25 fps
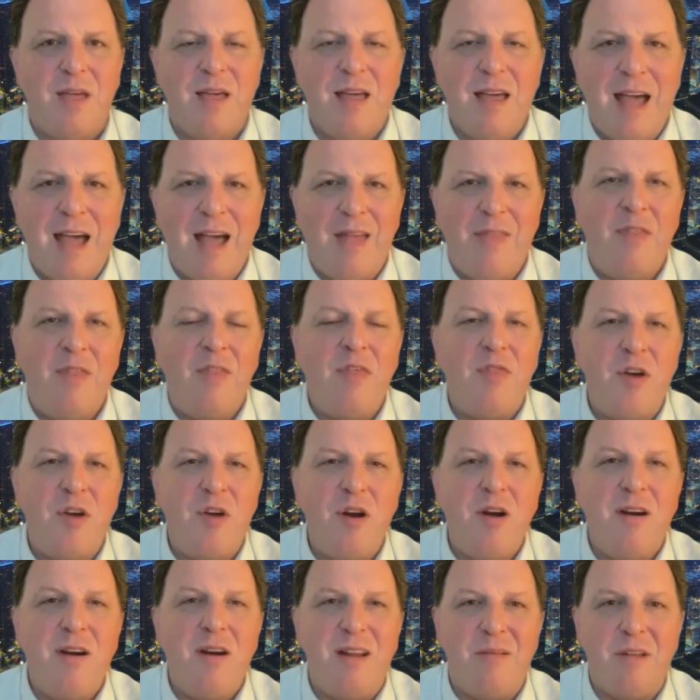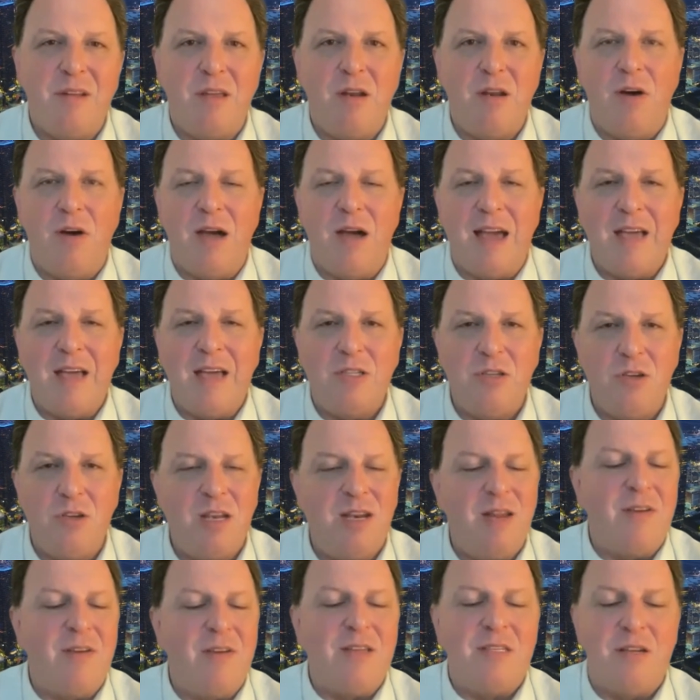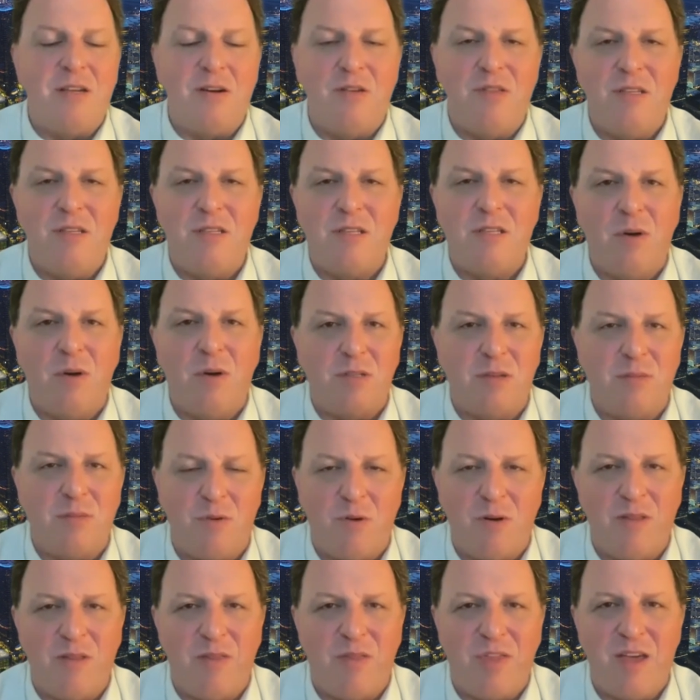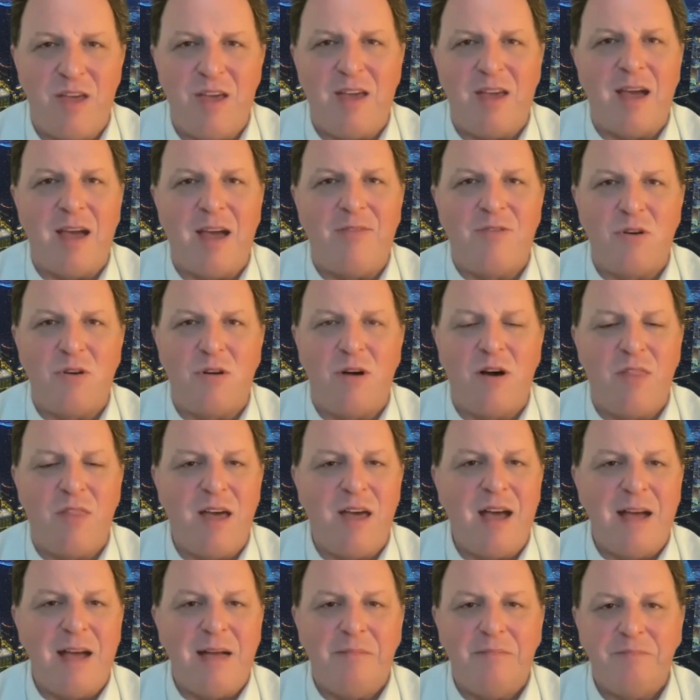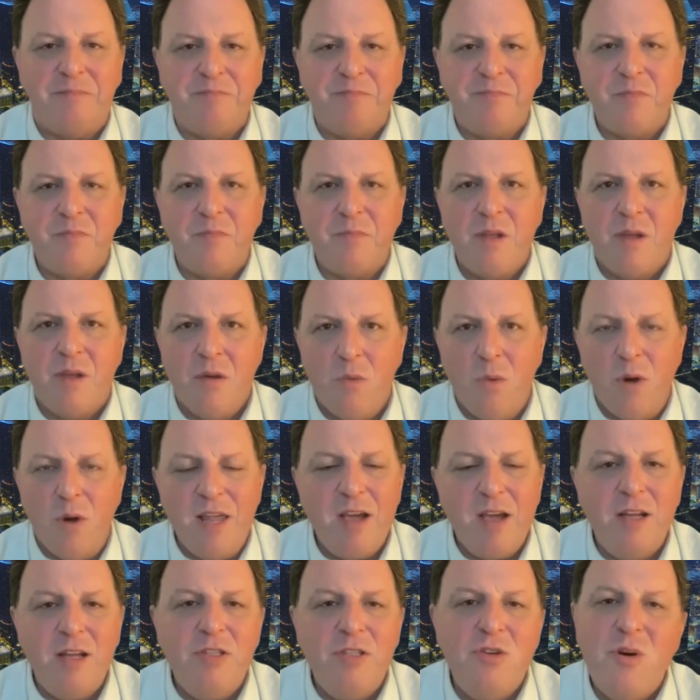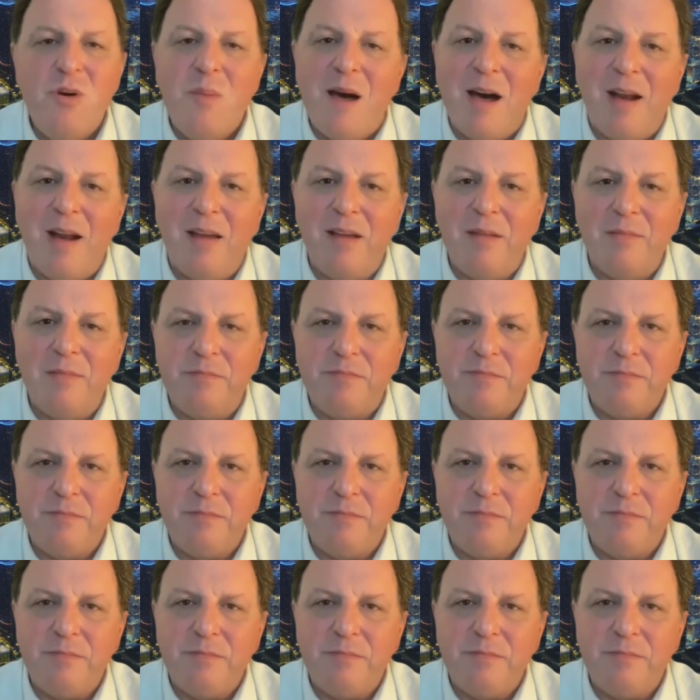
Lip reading: And then the third, and I guess you can even consider this the most important thing after all that, what are you going to do about it?